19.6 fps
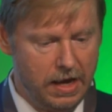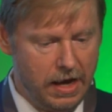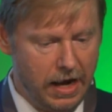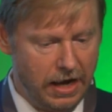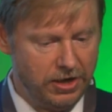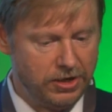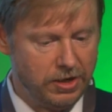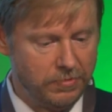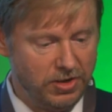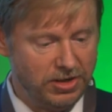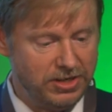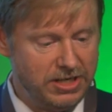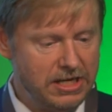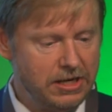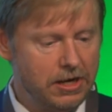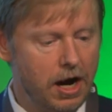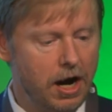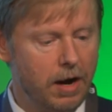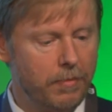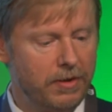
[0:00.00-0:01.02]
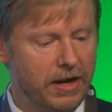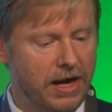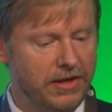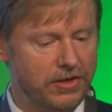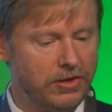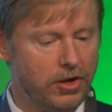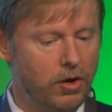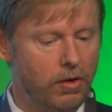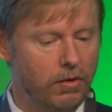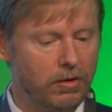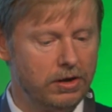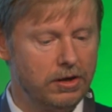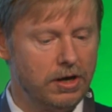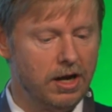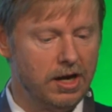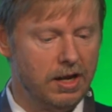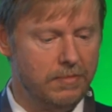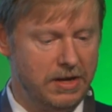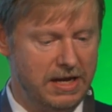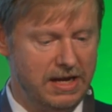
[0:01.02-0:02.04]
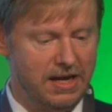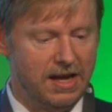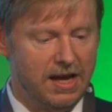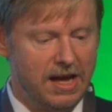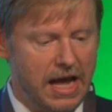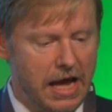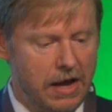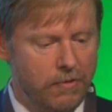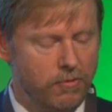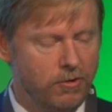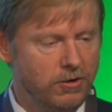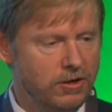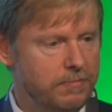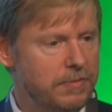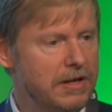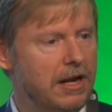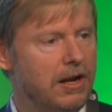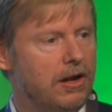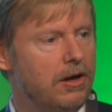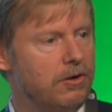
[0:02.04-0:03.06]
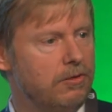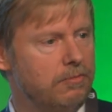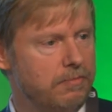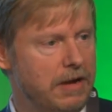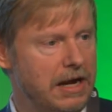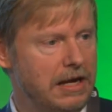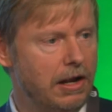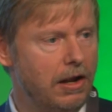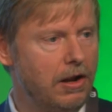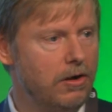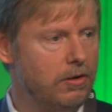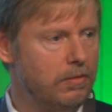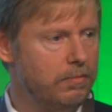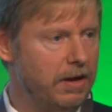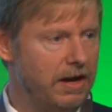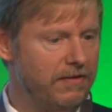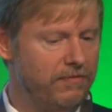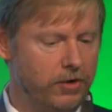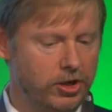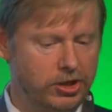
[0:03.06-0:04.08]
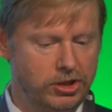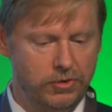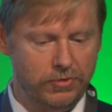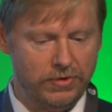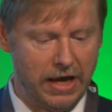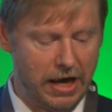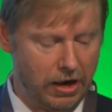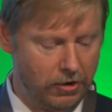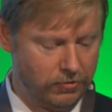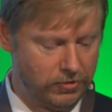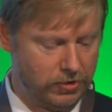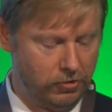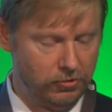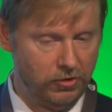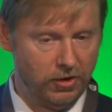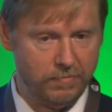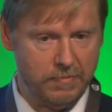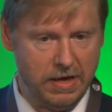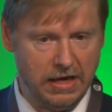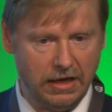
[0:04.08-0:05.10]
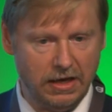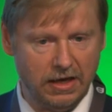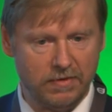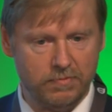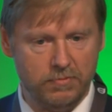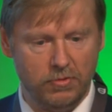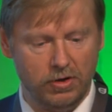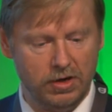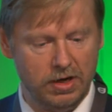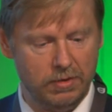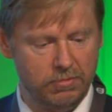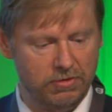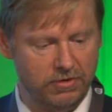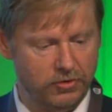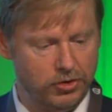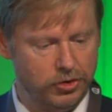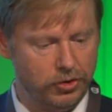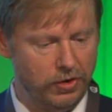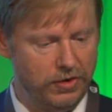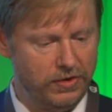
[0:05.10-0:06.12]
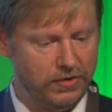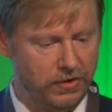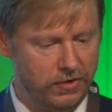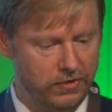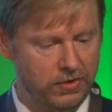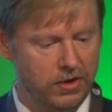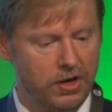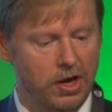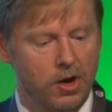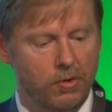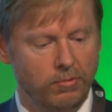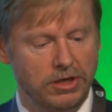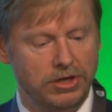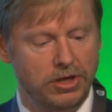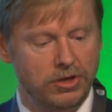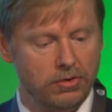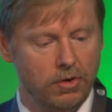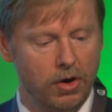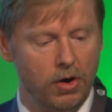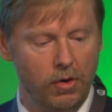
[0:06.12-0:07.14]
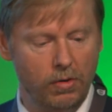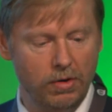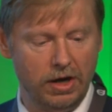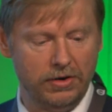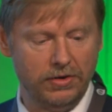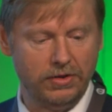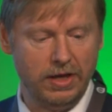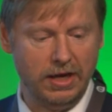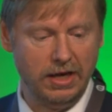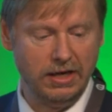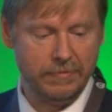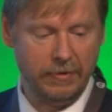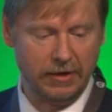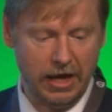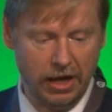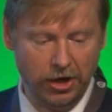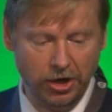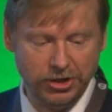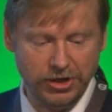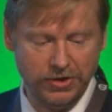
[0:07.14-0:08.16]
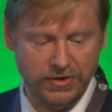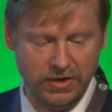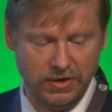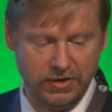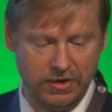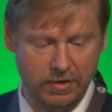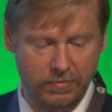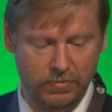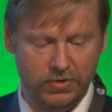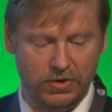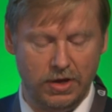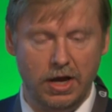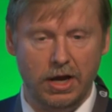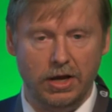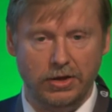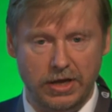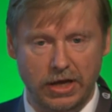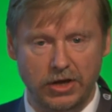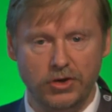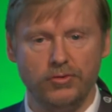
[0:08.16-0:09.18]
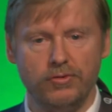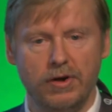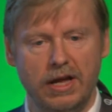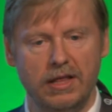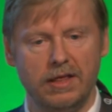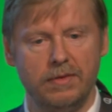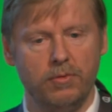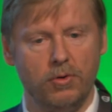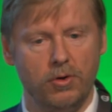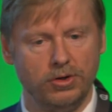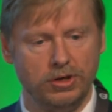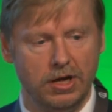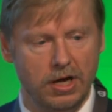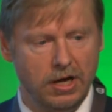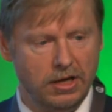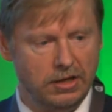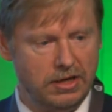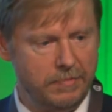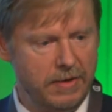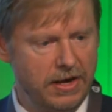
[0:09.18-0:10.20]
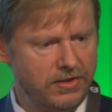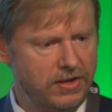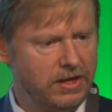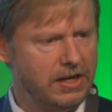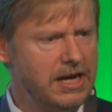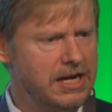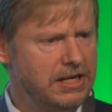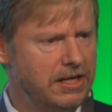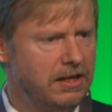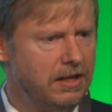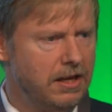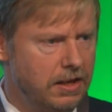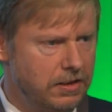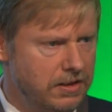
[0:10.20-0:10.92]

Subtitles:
And in terms of decarbonising the whole economy, it won't be made alone by virtuous householders making a small number of choices. We need to do a whole lot of things about energy systems, then transport, domestic heating.